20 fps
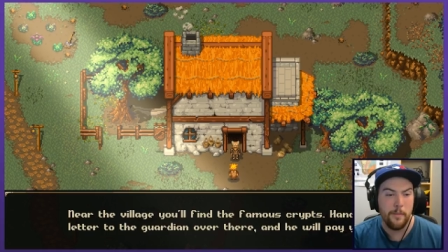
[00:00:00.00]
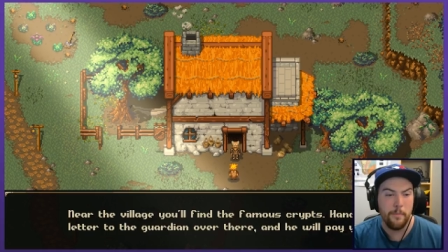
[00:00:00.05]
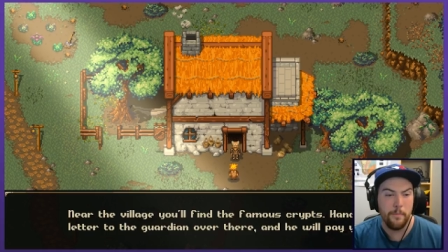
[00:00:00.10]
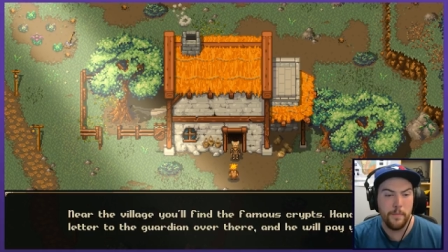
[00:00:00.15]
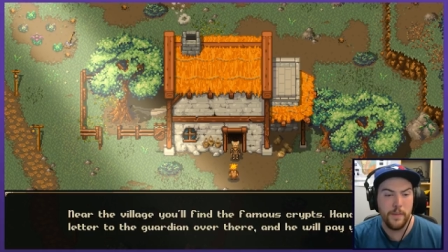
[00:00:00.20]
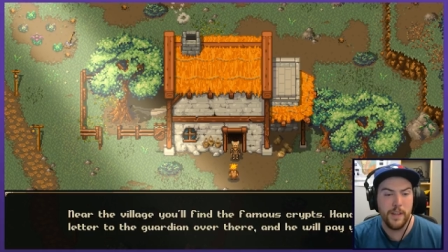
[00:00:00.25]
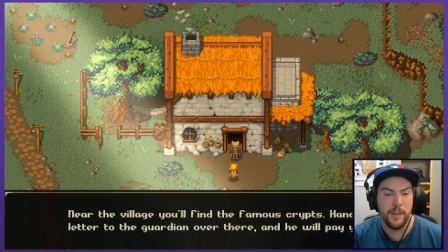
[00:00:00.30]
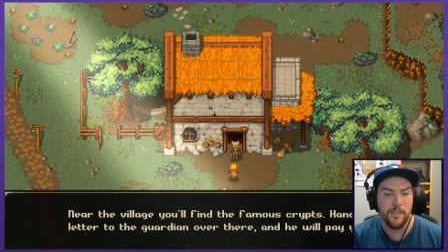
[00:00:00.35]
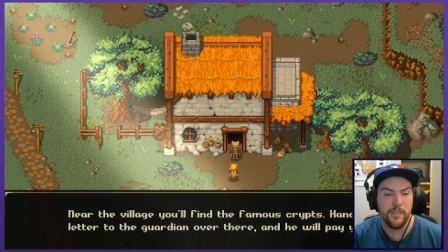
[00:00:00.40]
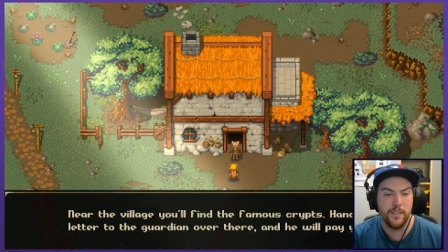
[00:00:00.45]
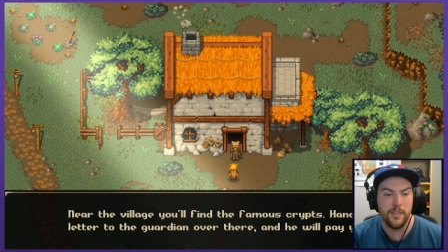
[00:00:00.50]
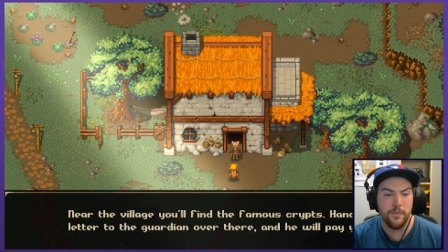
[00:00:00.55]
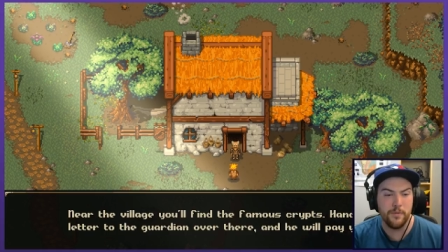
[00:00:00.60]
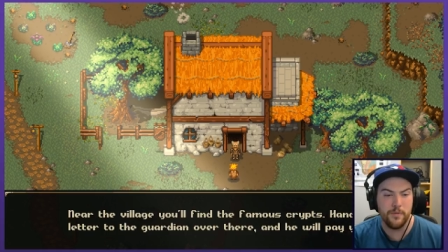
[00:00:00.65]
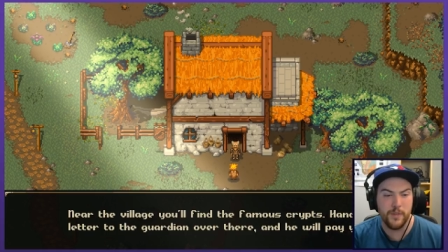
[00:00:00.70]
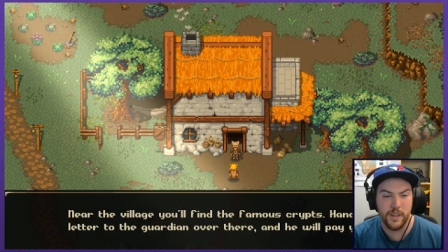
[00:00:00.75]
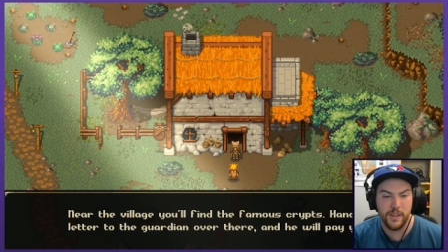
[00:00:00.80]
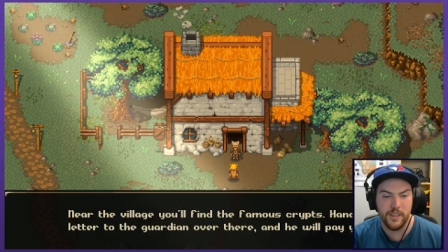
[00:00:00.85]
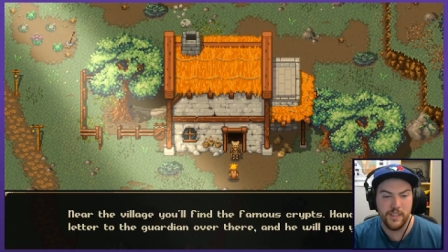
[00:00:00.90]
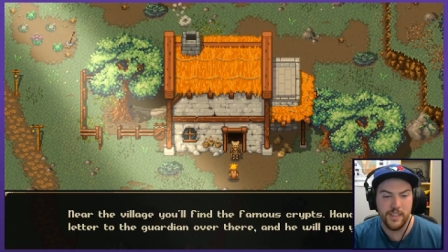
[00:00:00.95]
Near the
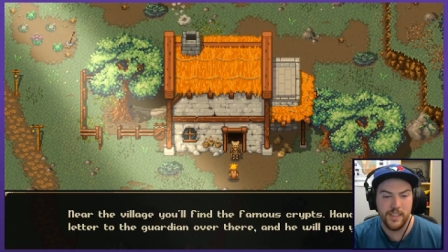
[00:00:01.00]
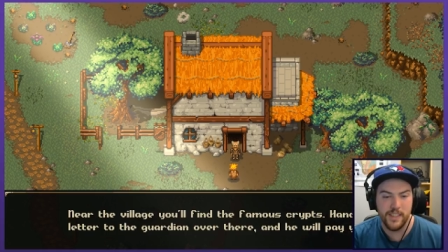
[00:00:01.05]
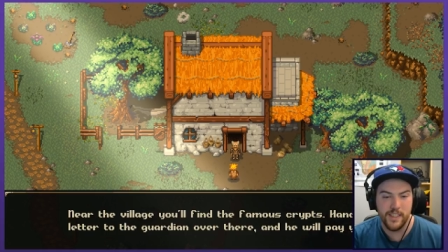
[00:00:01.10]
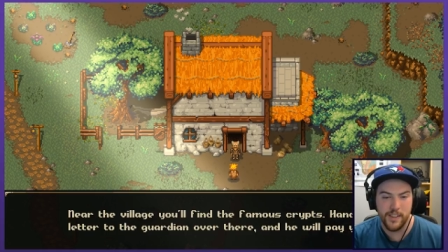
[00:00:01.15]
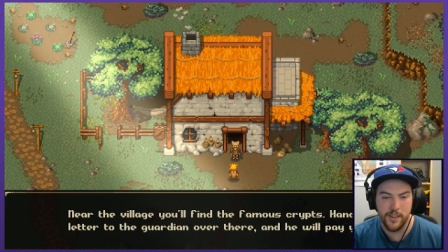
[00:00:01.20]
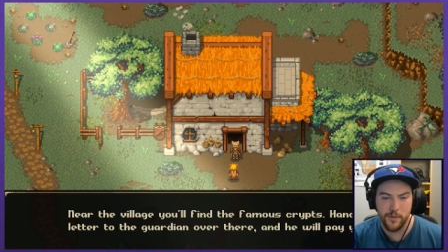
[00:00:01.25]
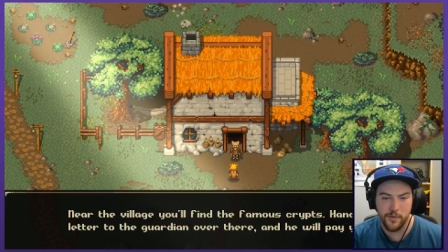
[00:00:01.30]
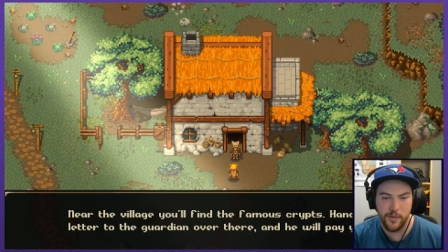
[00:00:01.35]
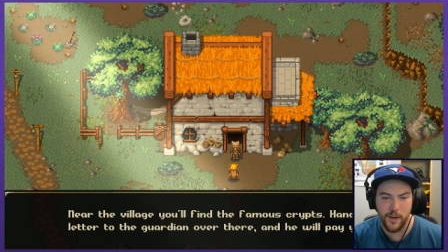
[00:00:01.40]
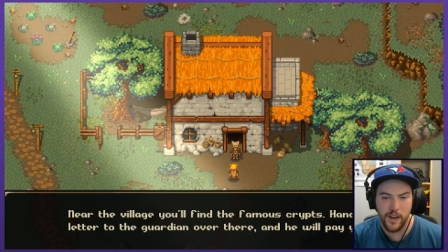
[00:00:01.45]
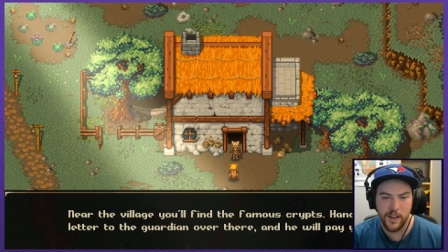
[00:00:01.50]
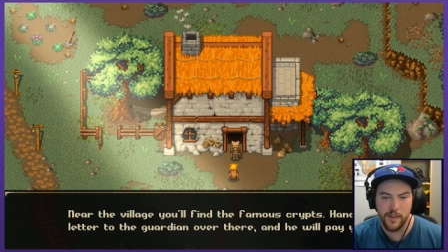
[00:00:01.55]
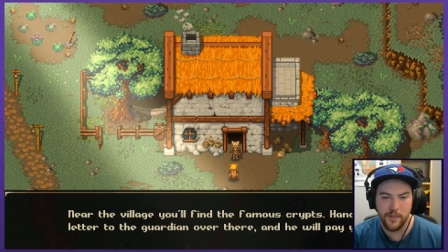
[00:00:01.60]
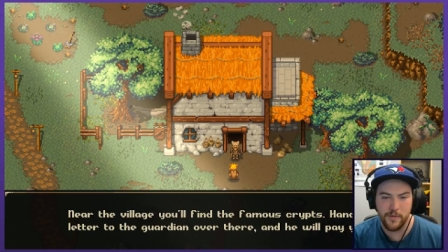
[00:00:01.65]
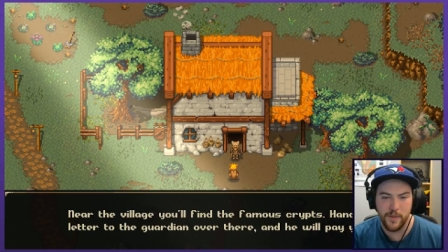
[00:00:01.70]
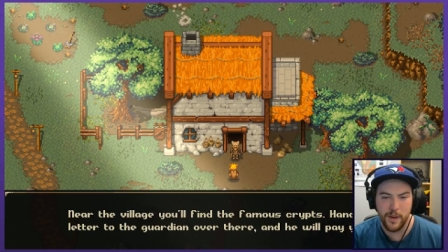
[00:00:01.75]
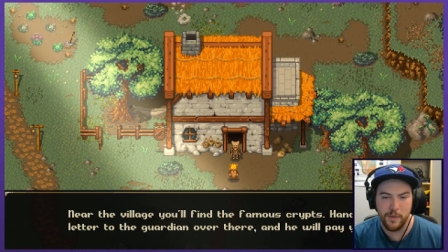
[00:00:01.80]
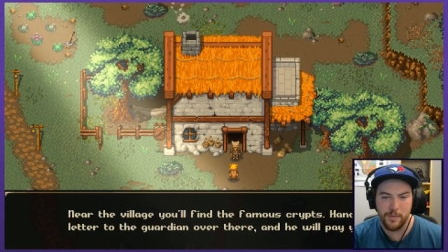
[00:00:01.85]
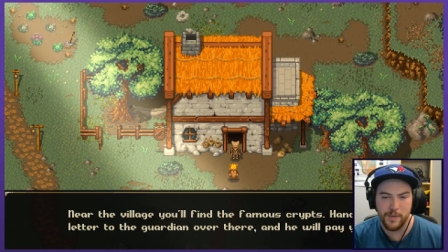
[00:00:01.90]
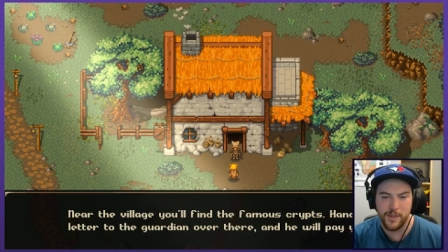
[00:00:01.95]
village, you'll find the
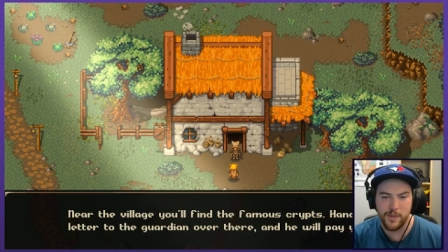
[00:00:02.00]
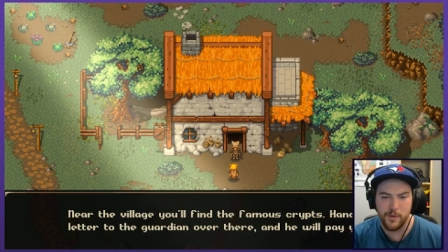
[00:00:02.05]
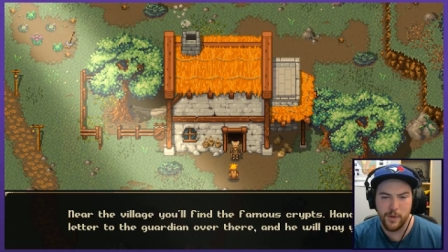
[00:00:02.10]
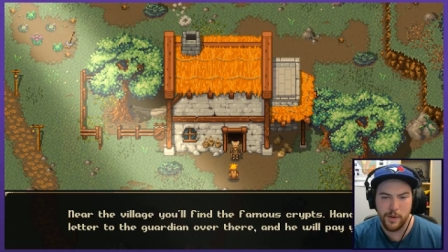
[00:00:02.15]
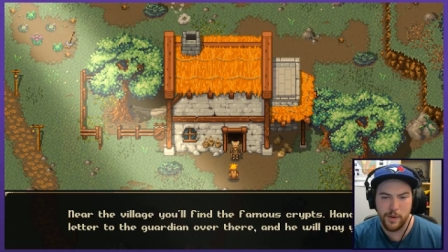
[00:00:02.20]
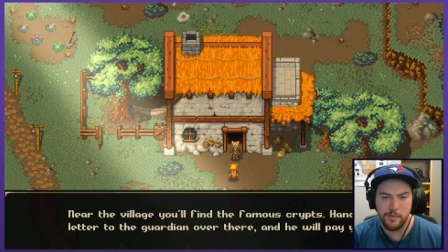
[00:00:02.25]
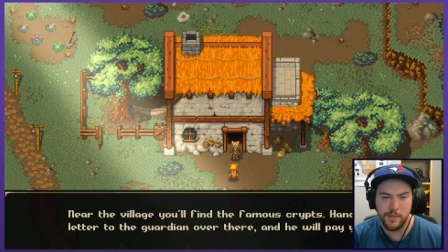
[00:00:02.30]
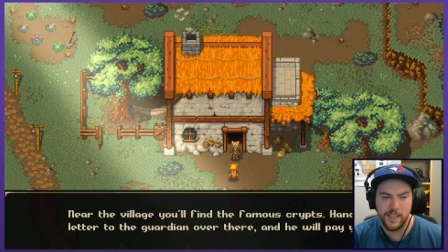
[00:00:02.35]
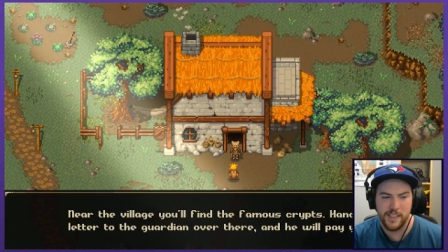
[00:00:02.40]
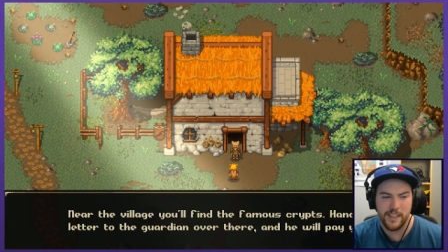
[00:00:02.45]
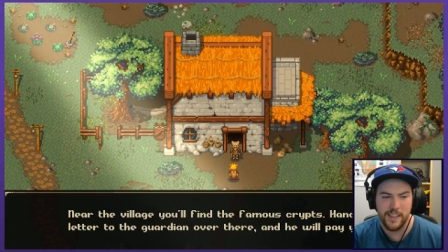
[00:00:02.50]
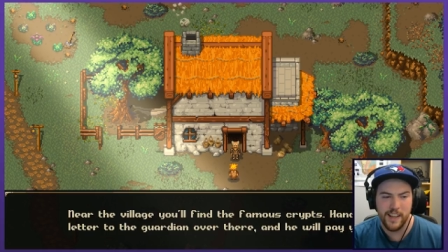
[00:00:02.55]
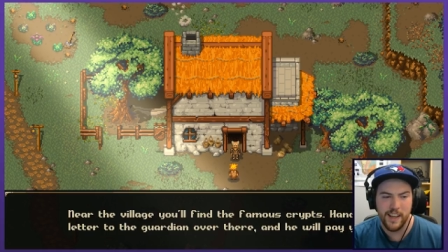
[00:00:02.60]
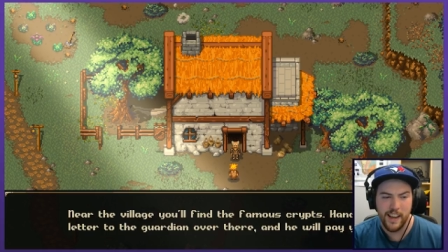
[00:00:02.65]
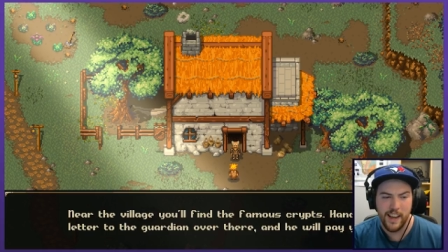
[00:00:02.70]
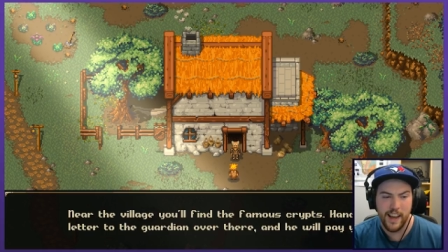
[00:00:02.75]
famous crypts.